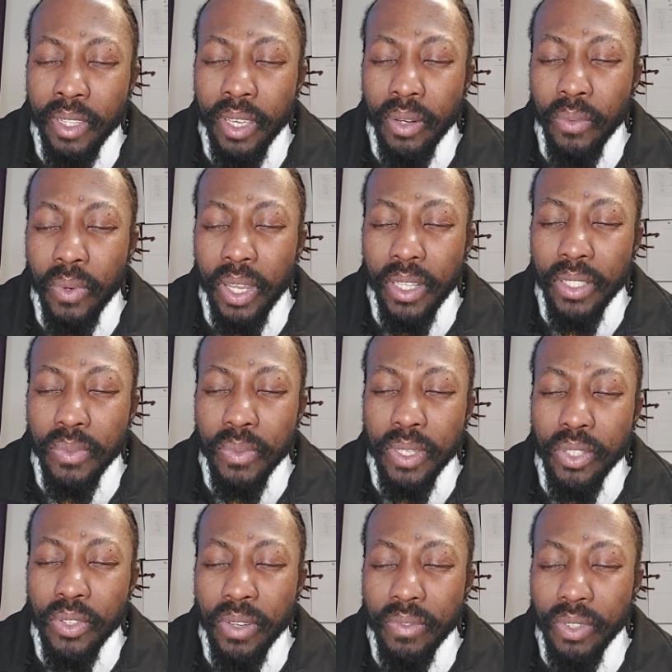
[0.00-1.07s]
and whilst we
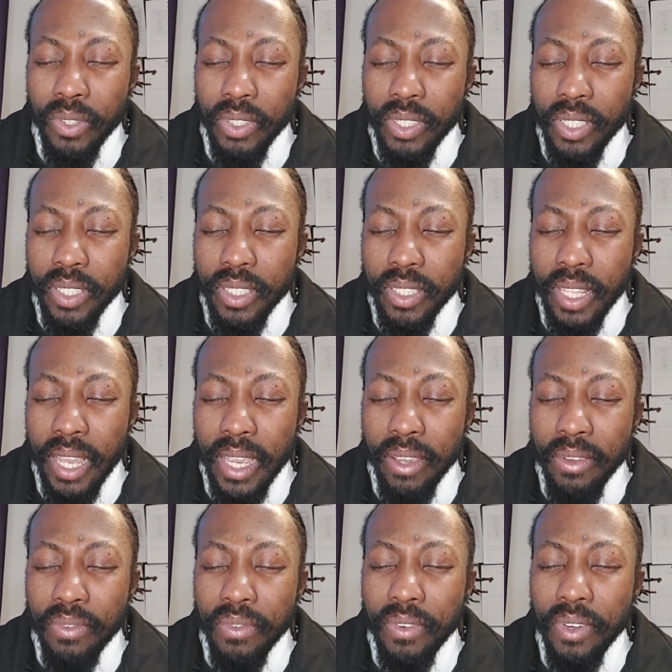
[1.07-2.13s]
traverse this
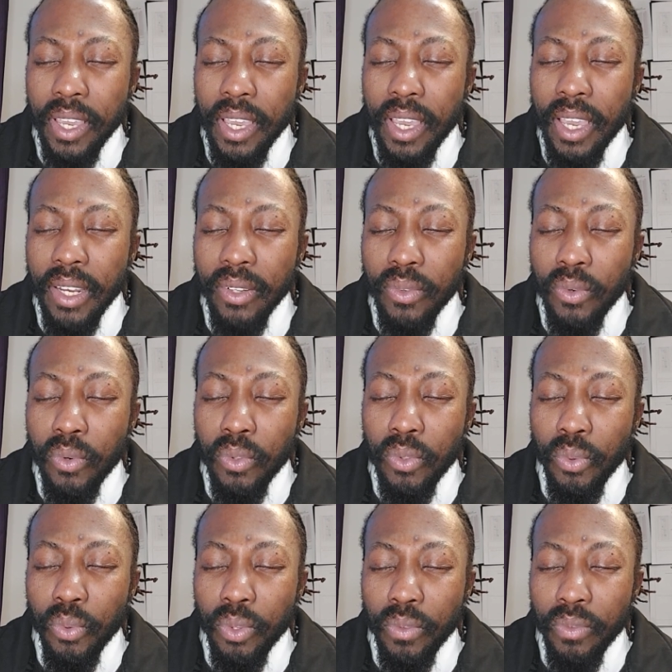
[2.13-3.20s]
life and go
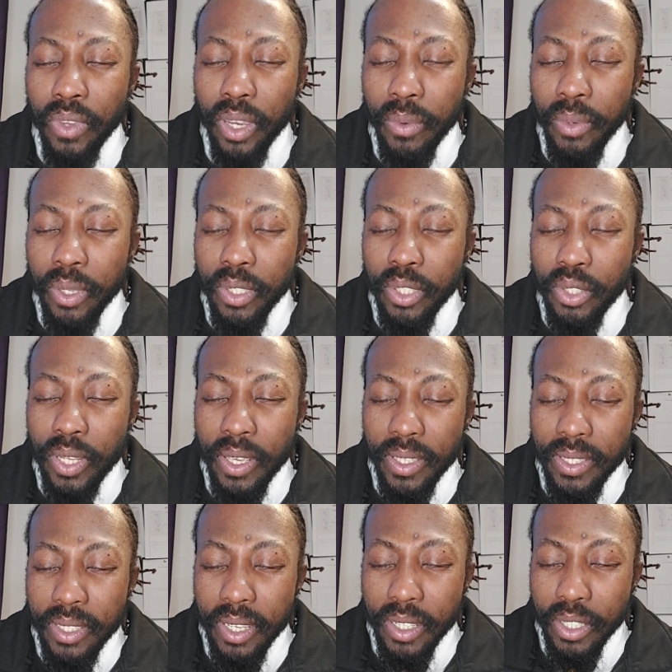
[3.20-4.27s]
through the various
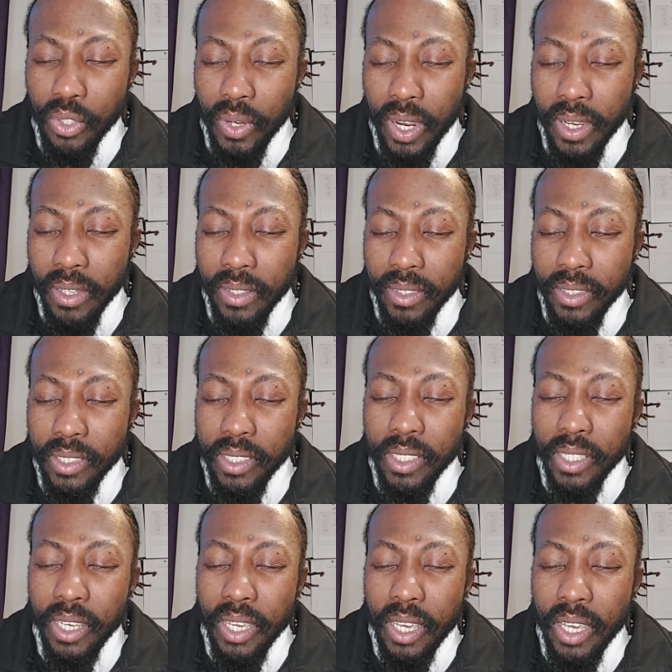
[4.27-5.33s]
tests and trials
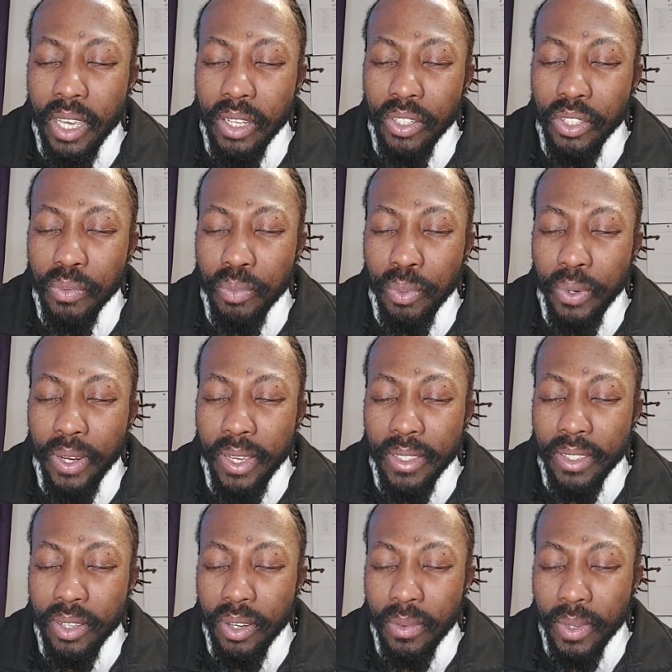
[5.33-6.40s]
let us pray
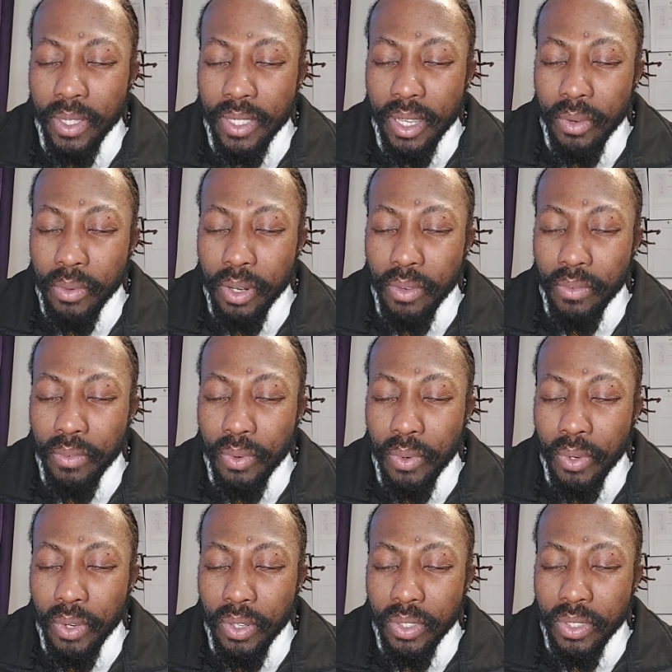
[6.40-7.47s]
as always that we are
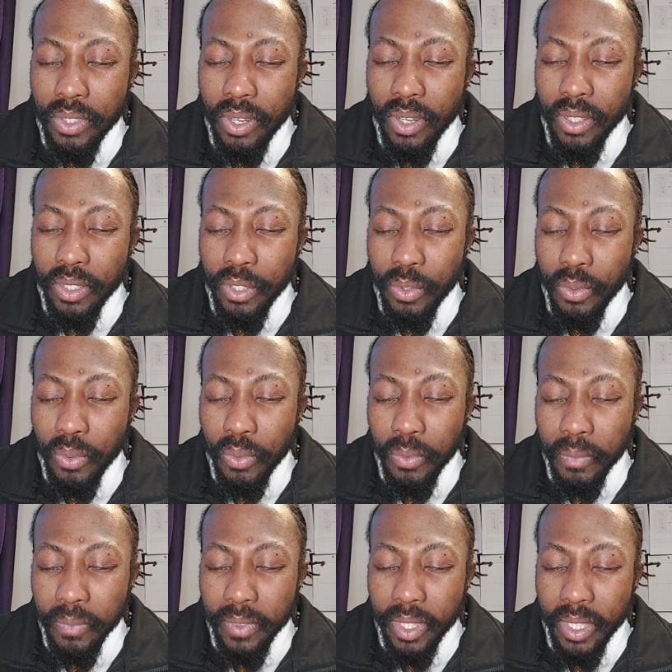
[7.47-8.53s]
focused on you
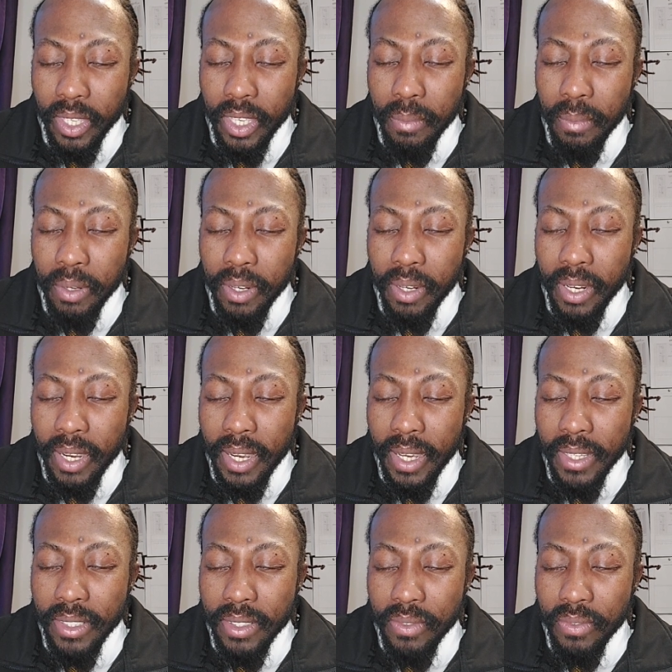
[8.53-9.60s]
keeping our
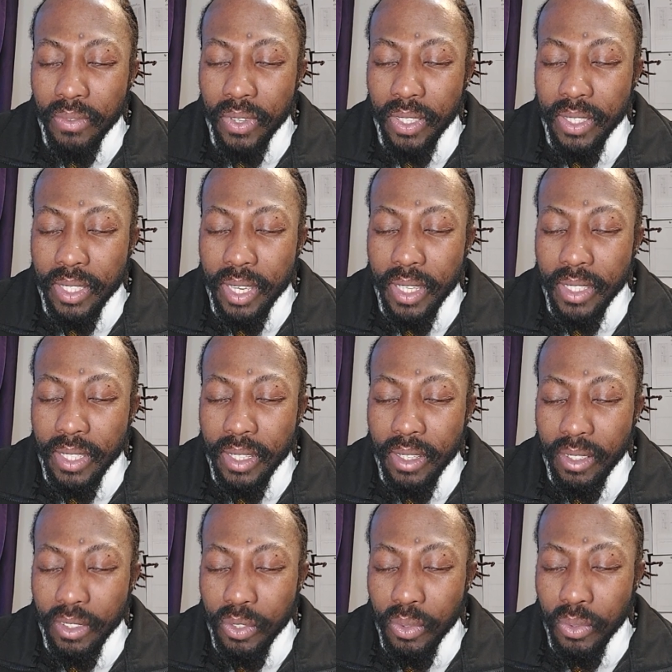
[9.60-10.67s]
eyes fixated
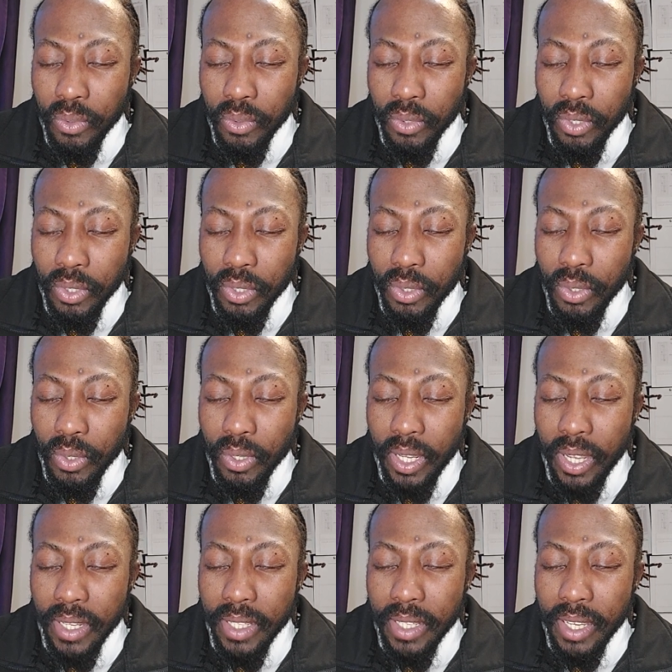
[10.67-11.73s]
on you so
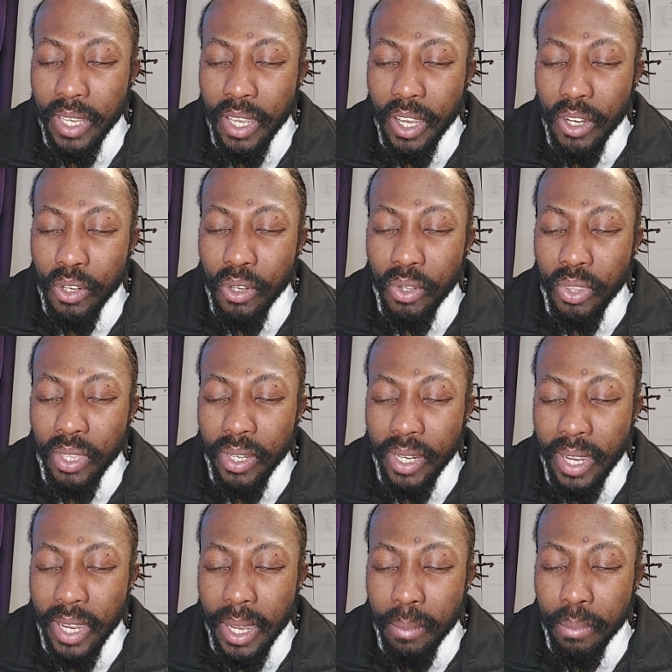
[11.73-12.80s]
that nothing
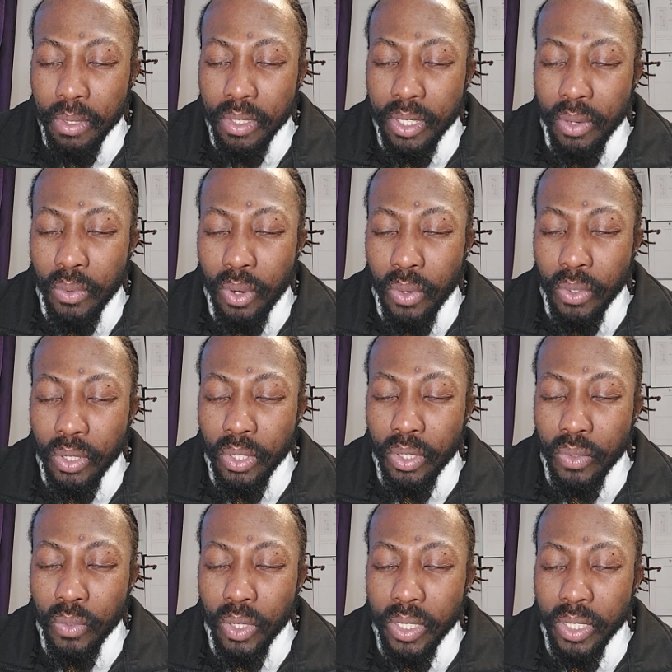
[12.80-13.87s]
that happens around
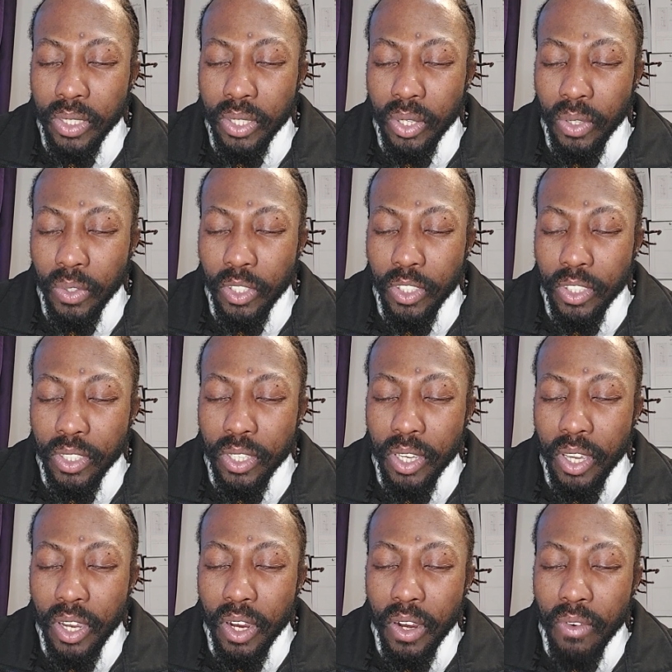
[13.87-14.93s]
us will deter us
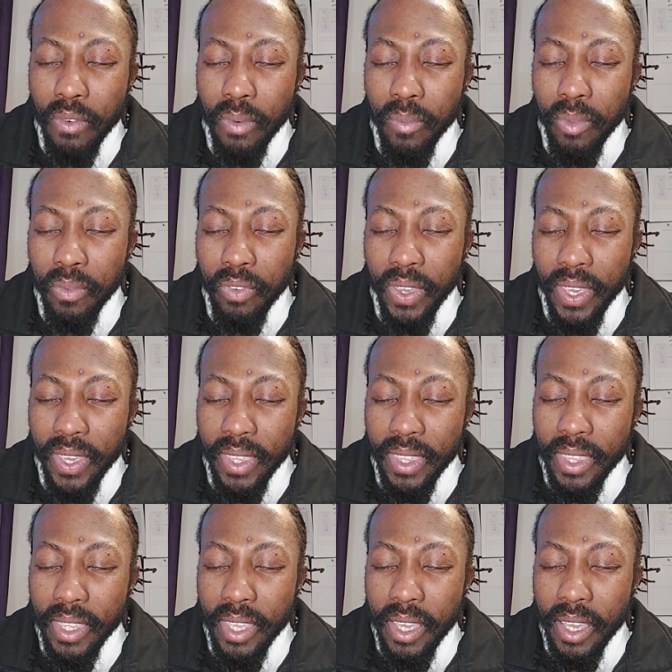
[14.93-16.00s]
from the faith
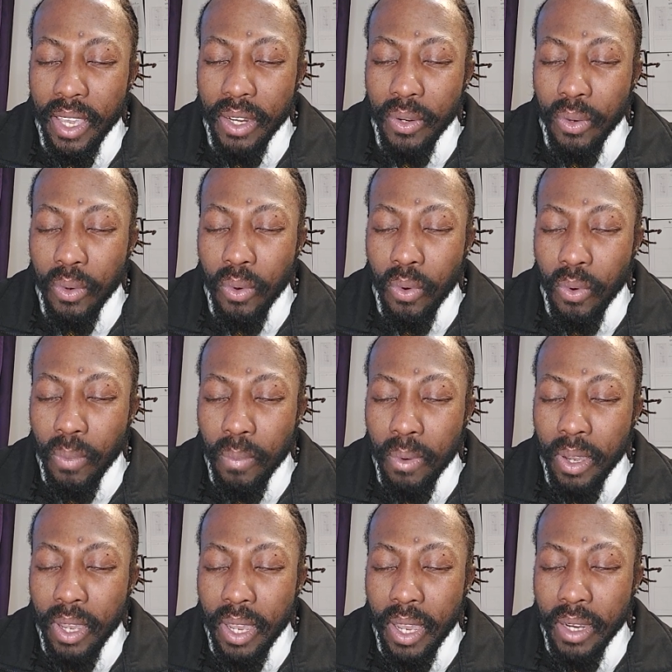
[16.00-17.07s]
and the hope
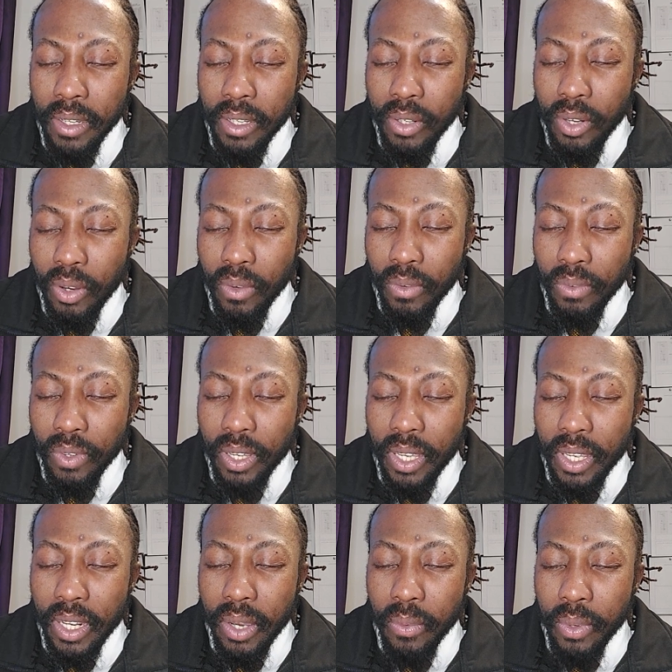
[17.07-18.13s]
and the love
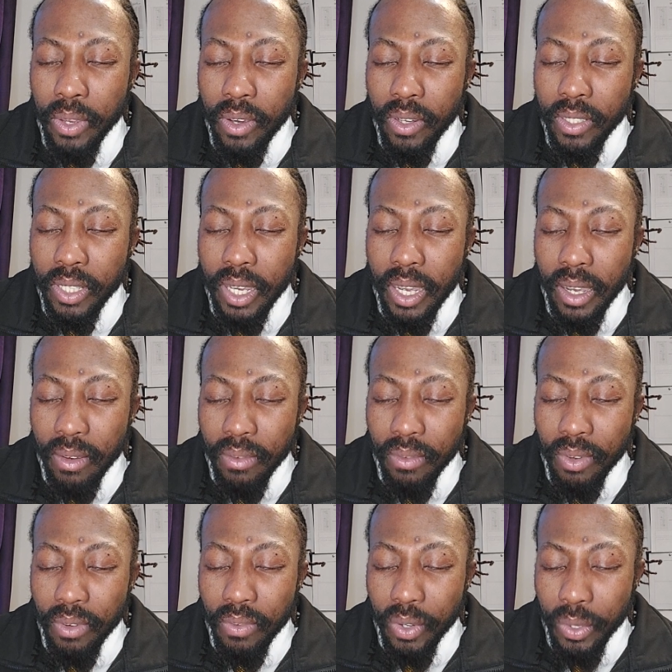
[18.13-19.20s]
that we are to have
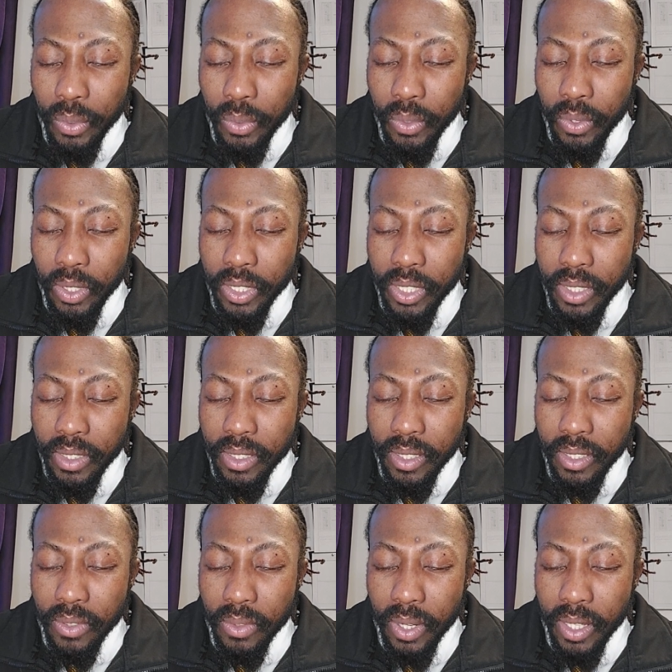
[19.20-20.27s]
for you, Lord
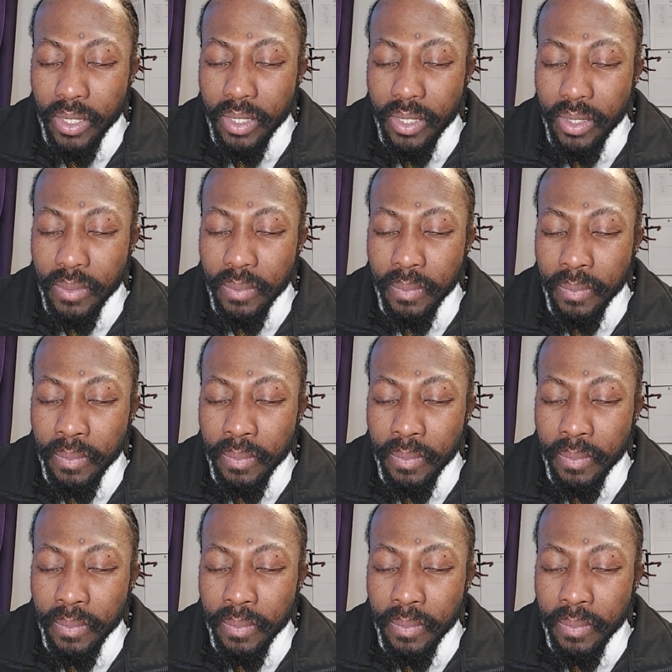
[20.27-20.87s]
Jesus Christ.